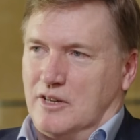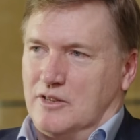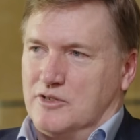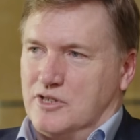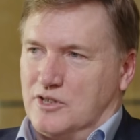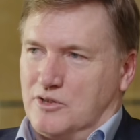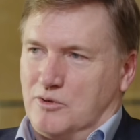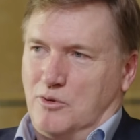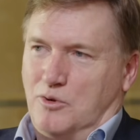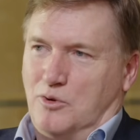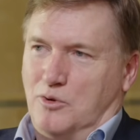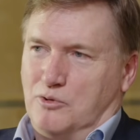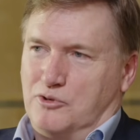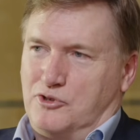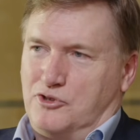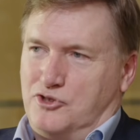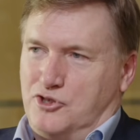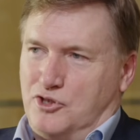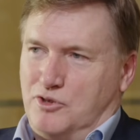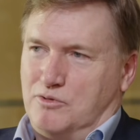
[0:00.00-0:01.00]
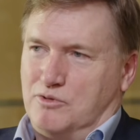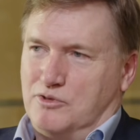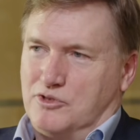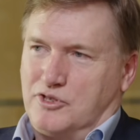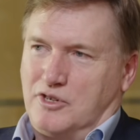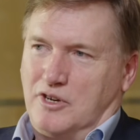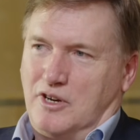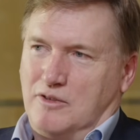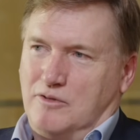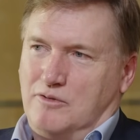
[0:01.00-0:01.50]
so that all students
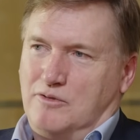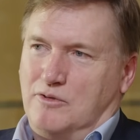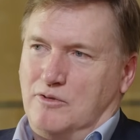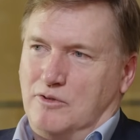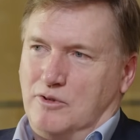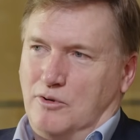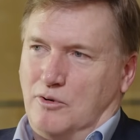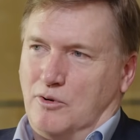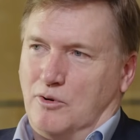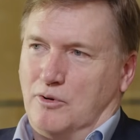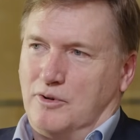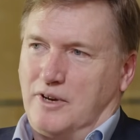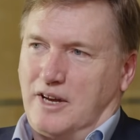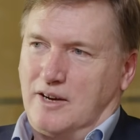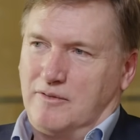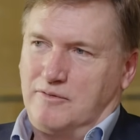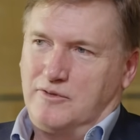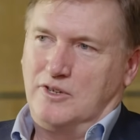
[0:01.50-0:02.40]
going through law have